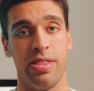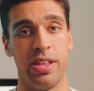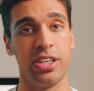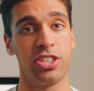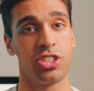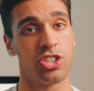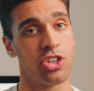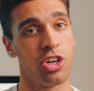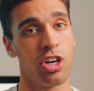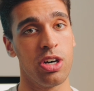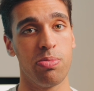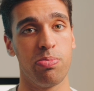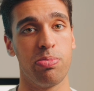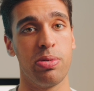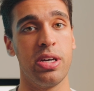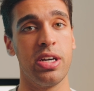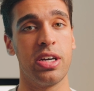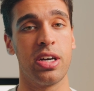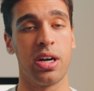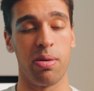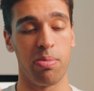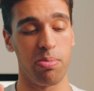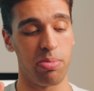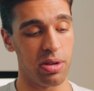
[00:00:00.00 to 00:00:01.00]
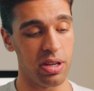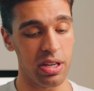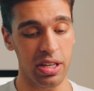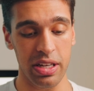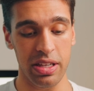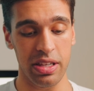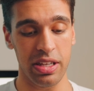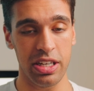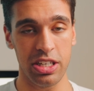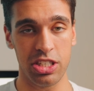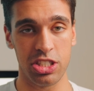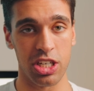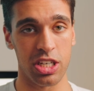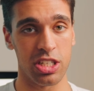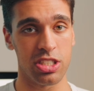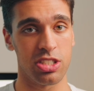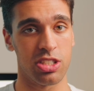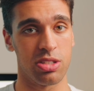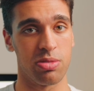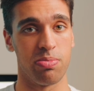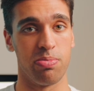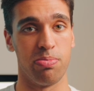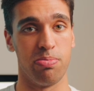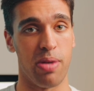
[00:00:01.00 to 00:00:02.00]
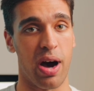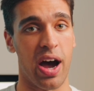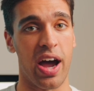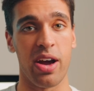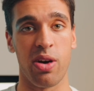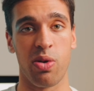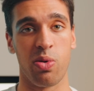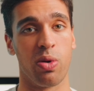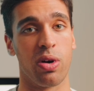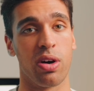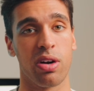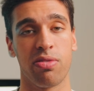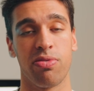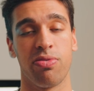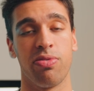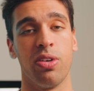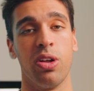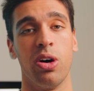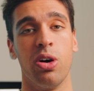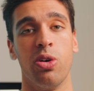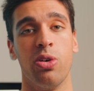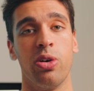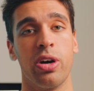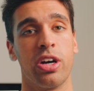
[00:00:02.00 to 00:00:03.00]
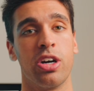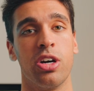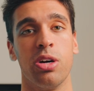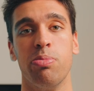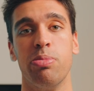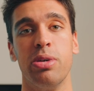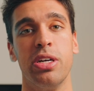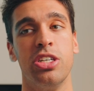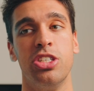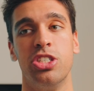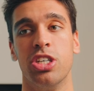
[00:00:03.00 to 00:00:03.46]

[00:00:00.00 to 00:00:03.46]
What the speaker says: This could be completely just my workflow. It could be